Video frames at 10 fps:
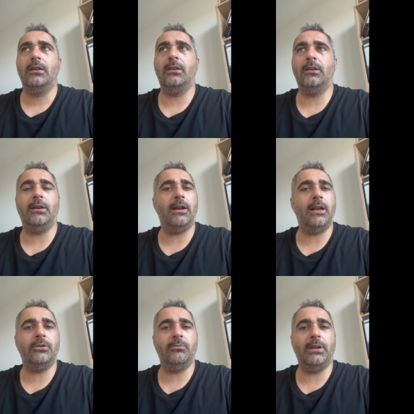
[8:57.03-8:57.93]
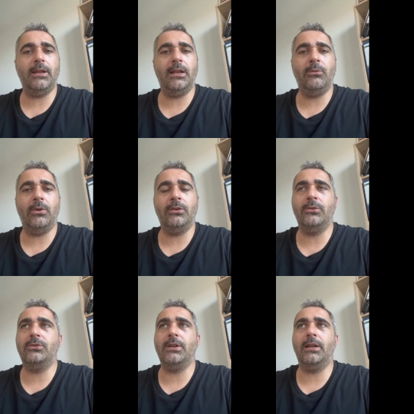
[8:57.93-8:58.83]
uh, there hasn't been anyone who
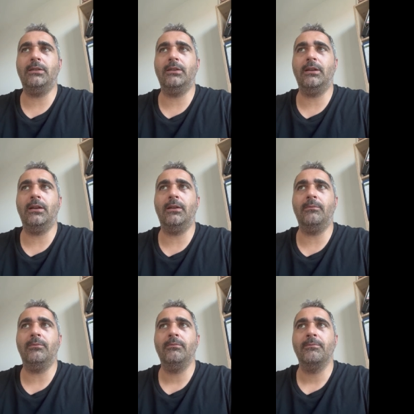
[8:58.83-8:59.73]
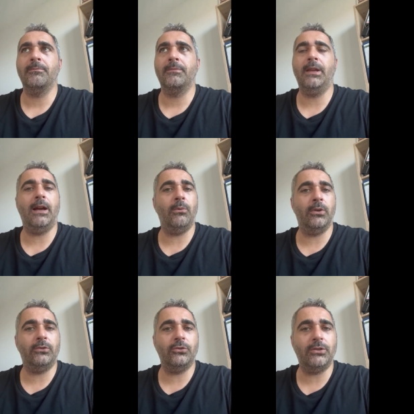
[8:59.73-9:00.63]
said um, yeah, I
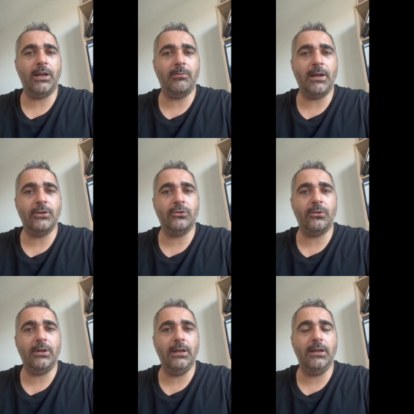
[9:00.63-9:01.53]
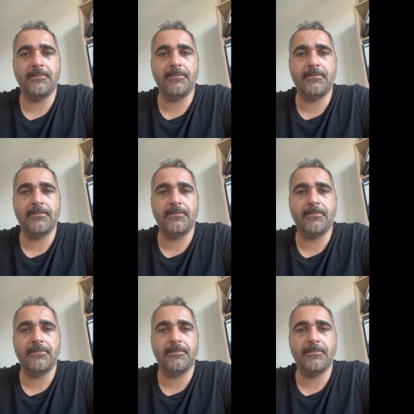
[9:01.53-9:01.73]
want to share my story.